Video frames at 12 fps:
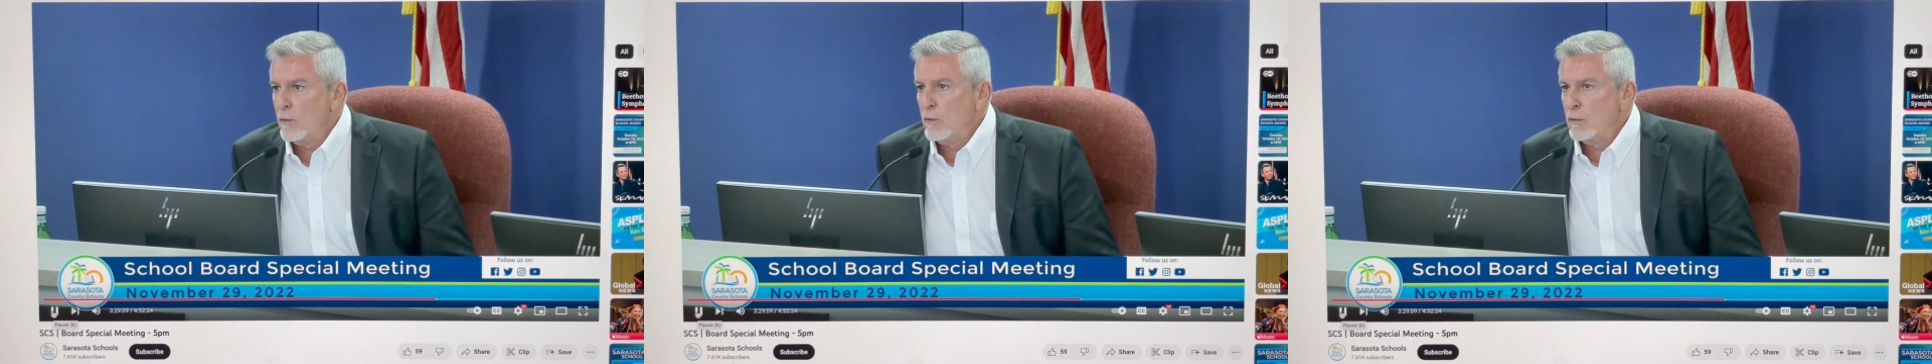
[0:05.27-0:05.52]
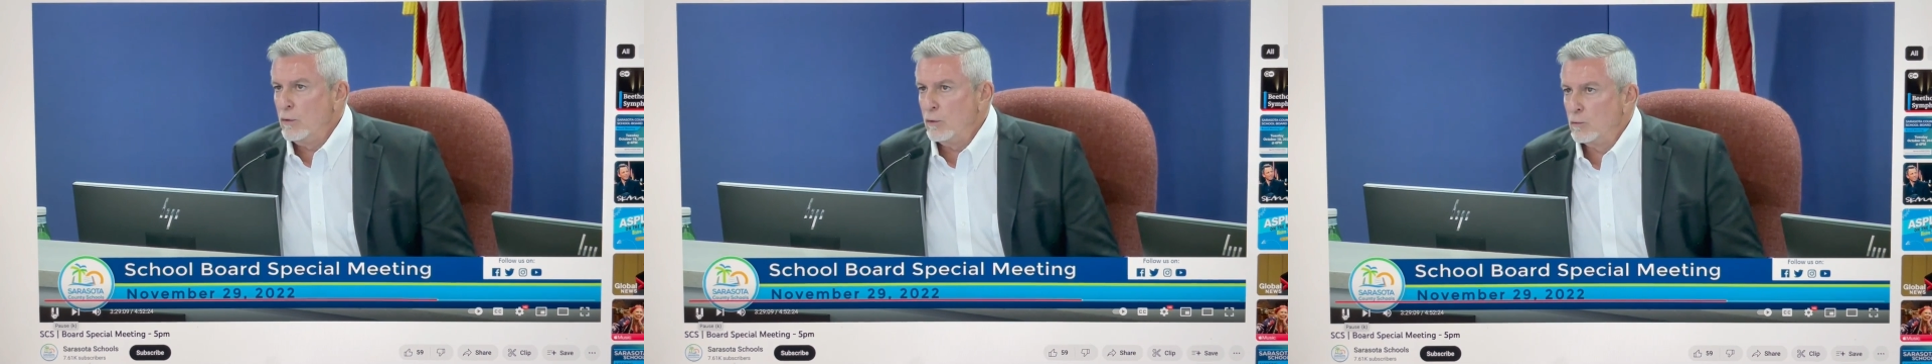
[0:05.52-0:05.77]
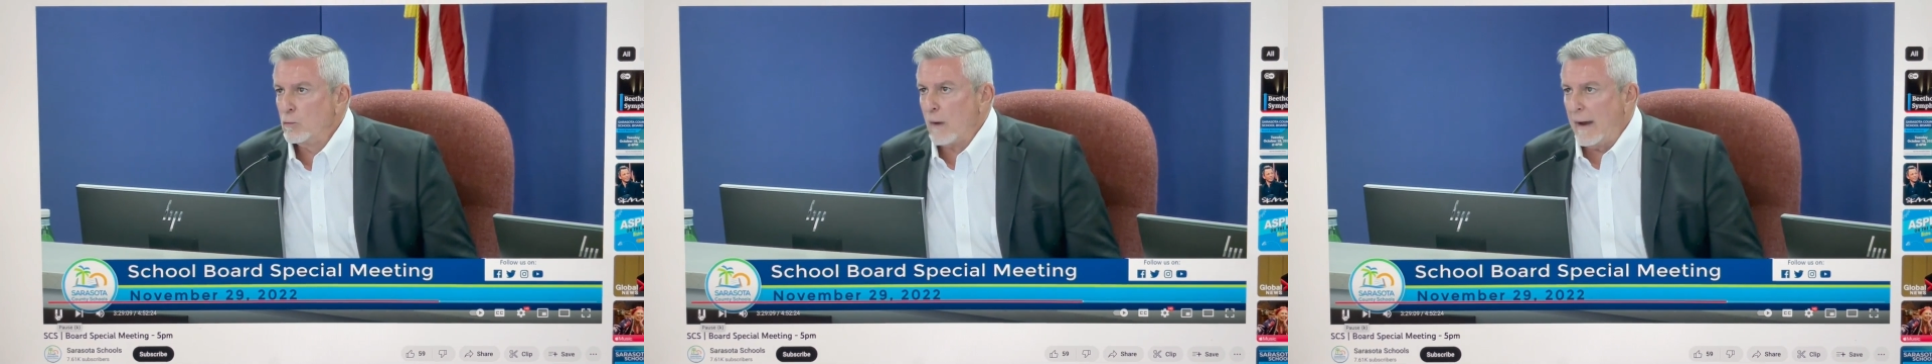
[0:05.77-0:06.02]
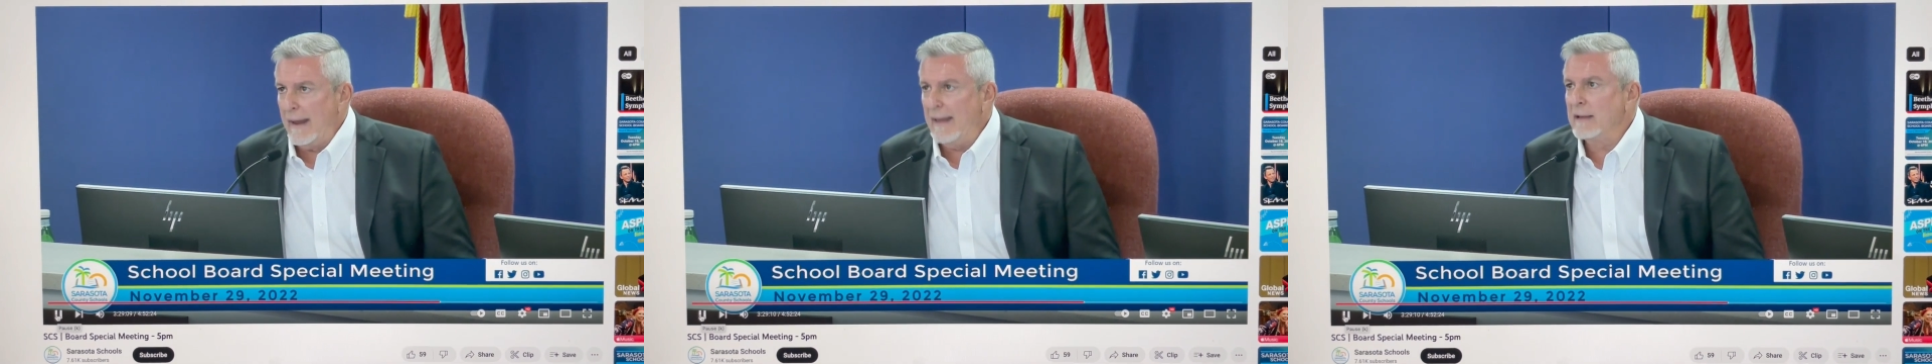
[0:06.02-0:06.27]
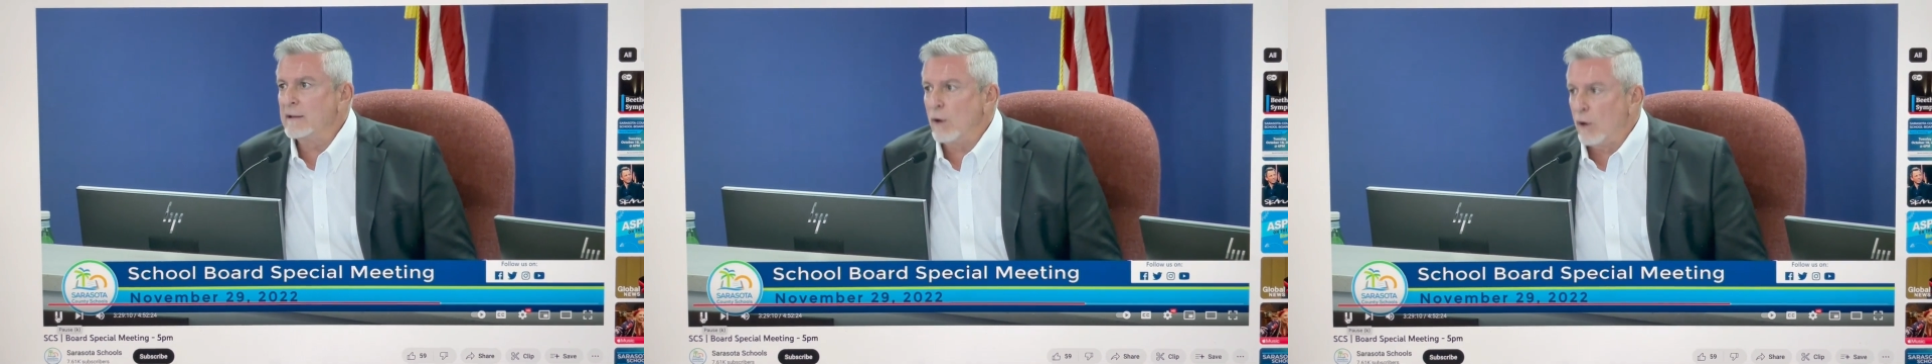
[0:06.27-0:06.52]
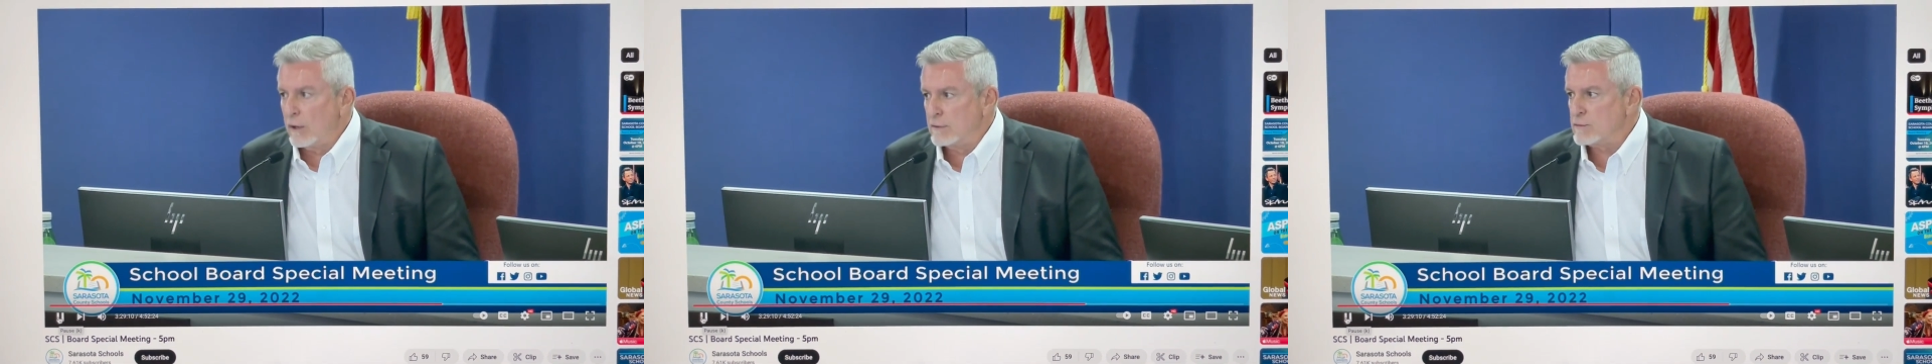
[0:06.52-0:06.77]
you ran
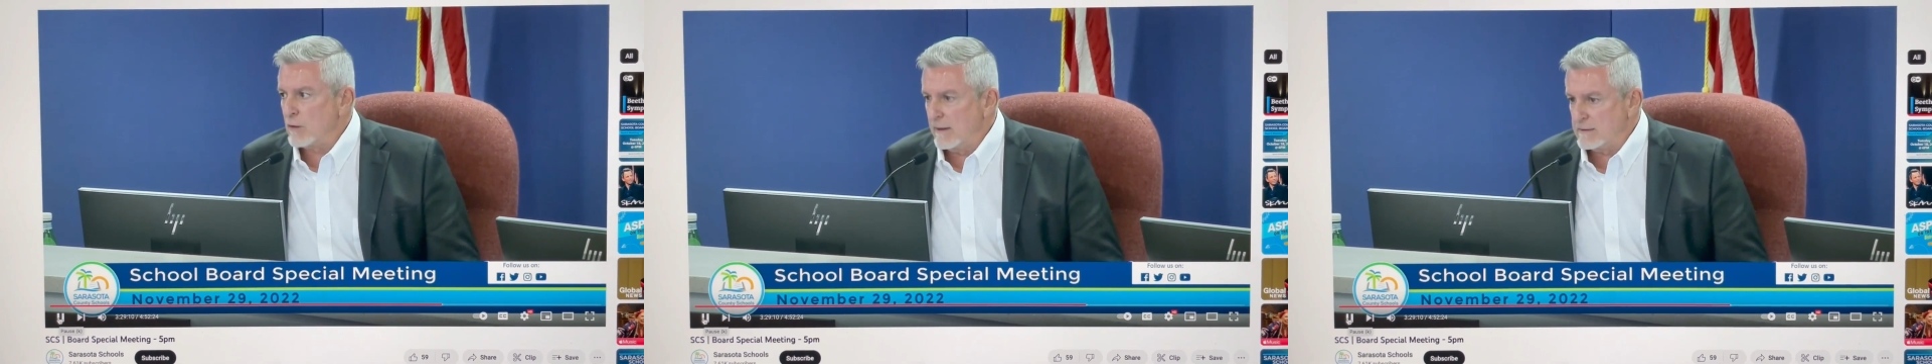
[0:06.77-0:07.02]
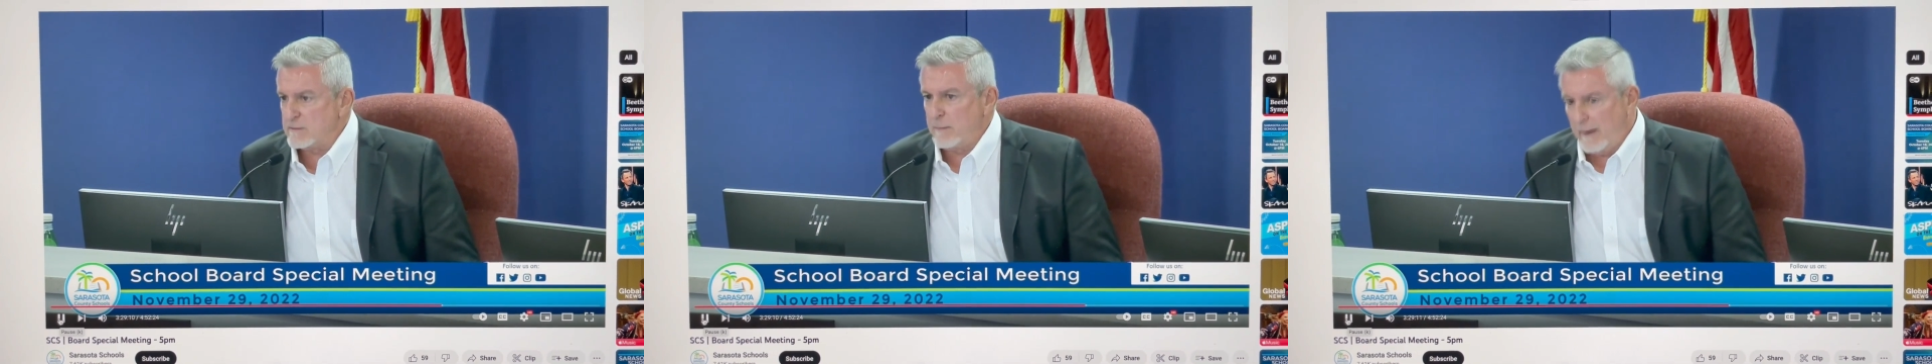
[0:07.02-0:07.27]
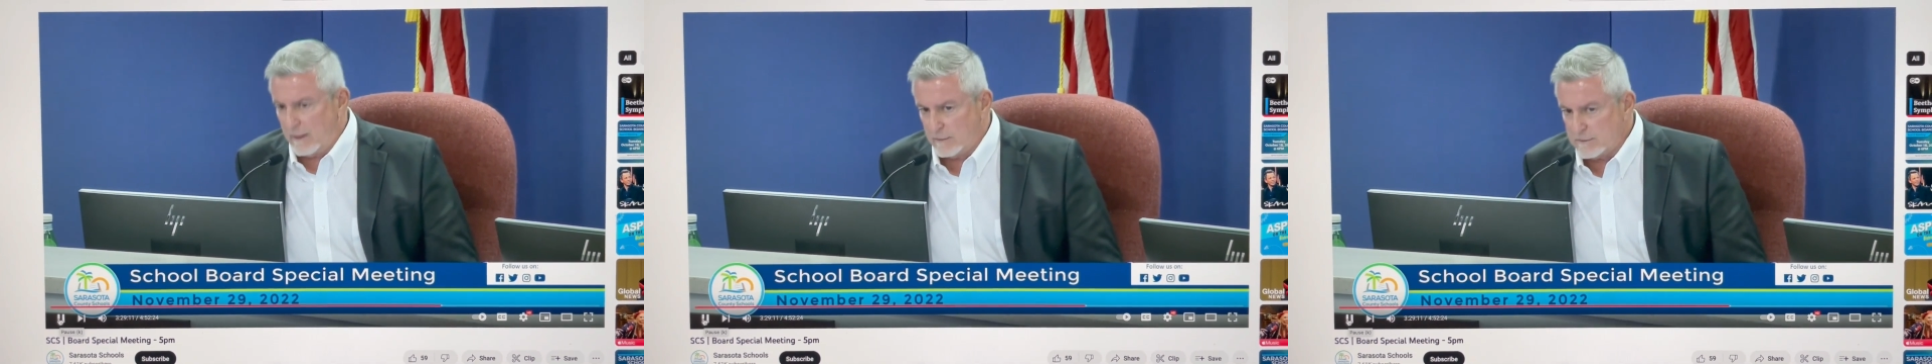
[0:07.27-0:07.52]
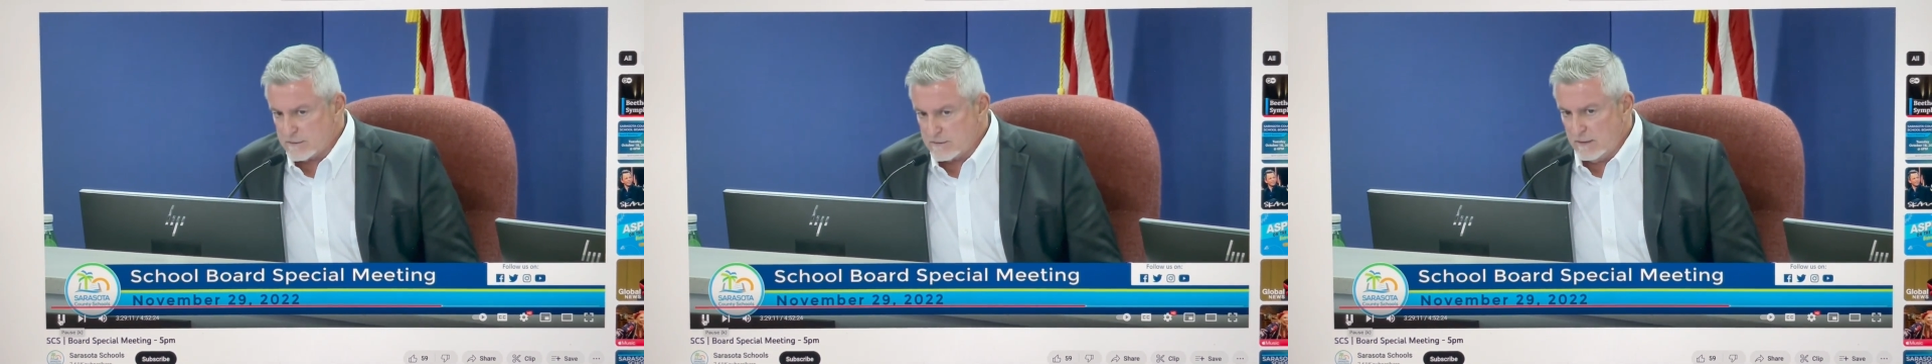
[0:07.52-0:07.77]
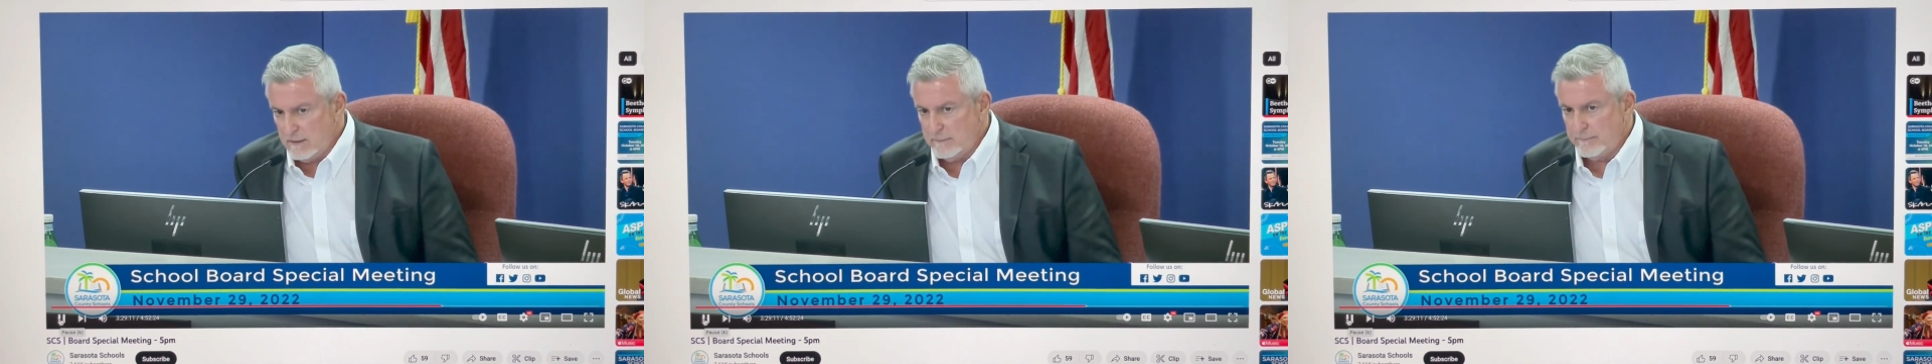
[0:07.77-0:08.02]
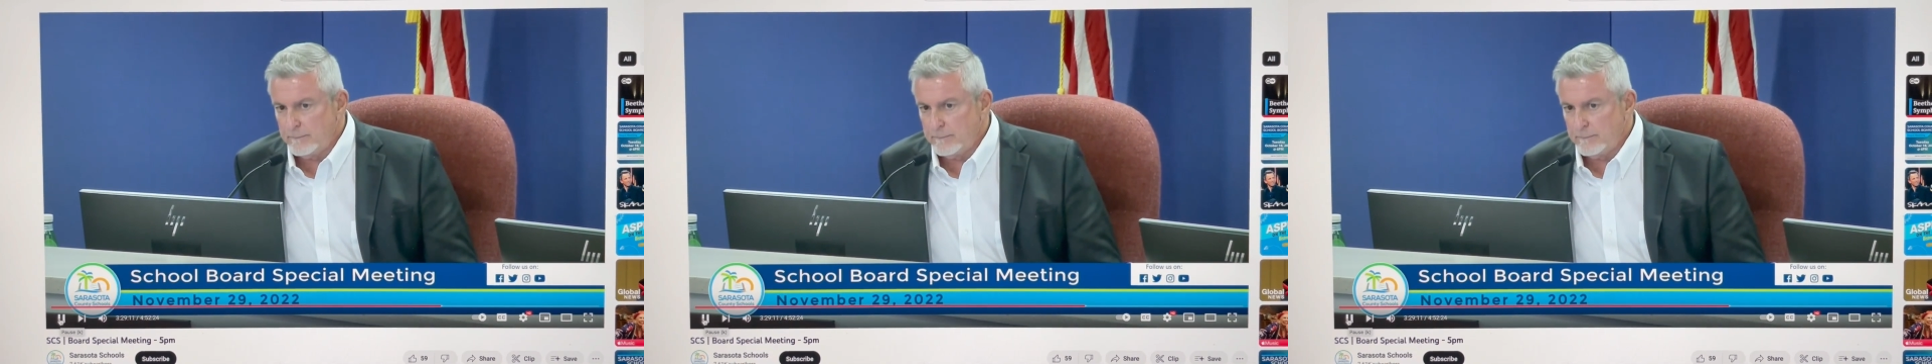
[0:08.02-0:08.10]
on transparency.